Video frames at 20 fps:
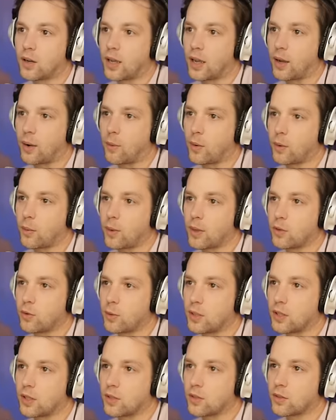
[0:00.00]
Okay, what do we do
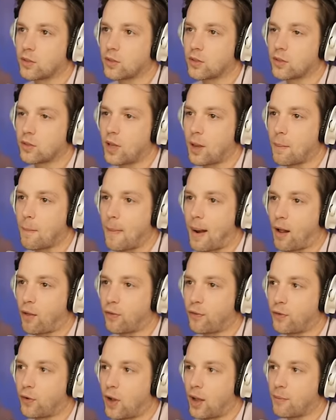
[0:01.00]
with this? I'm
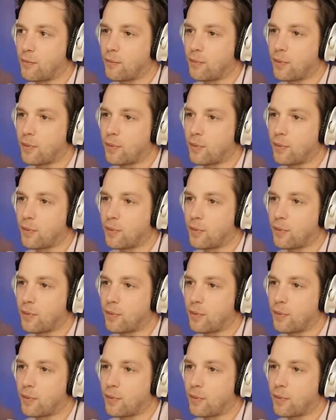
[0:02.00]
mouthful. I'm